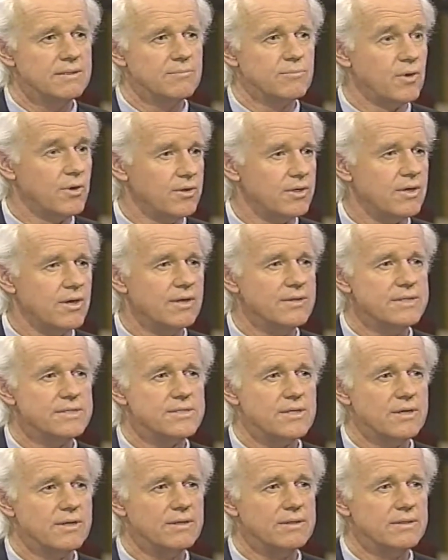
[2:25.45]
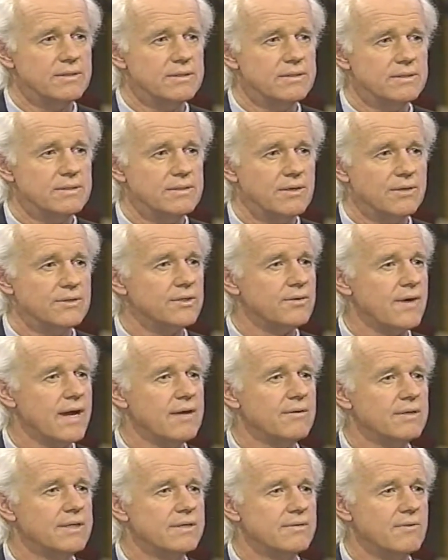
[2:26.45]
protocol that's on the
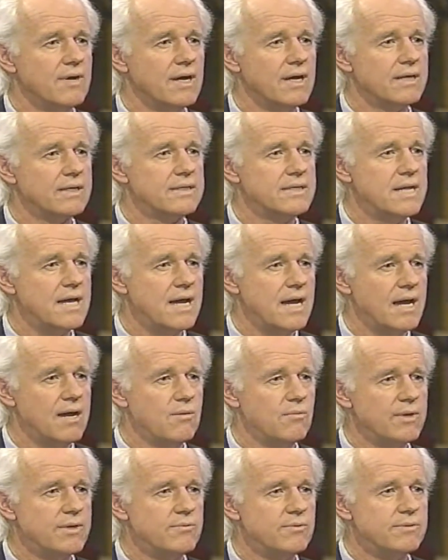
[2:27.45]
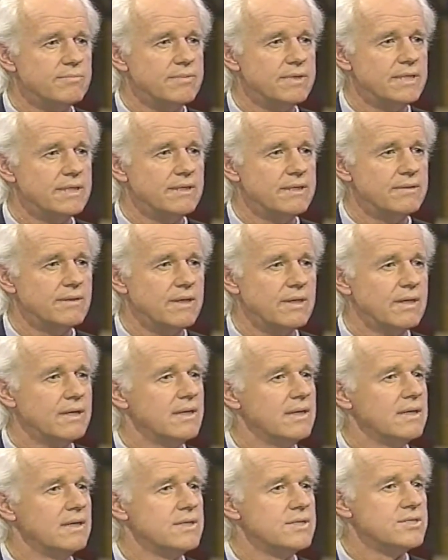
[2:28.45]
ground in Iraq now, we would be
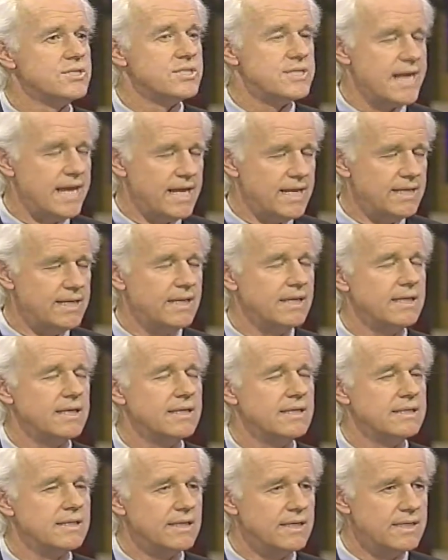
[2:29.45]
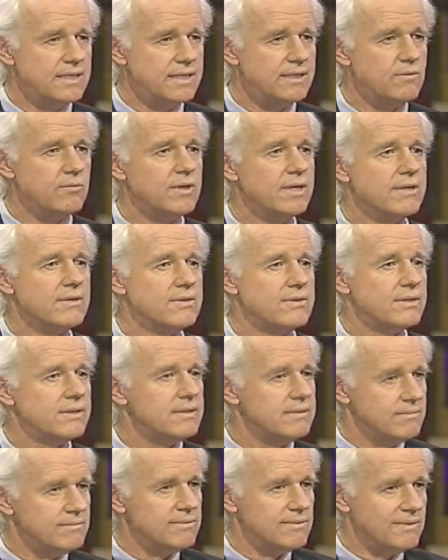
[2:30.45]
standing in league with,
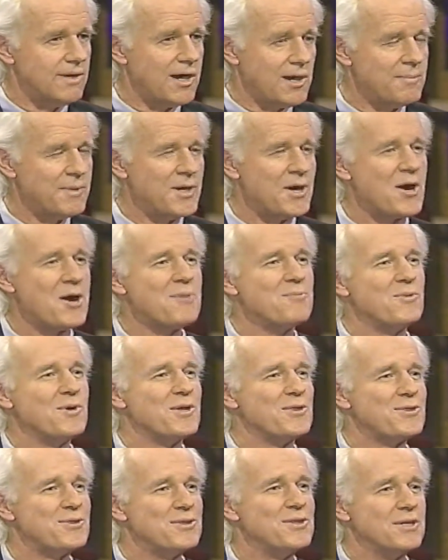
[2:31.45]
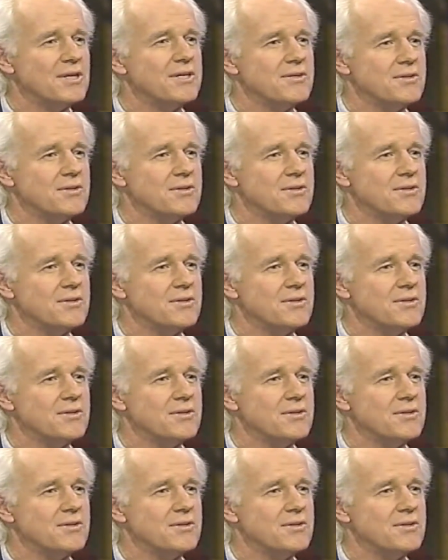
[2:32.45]
arm in arm with the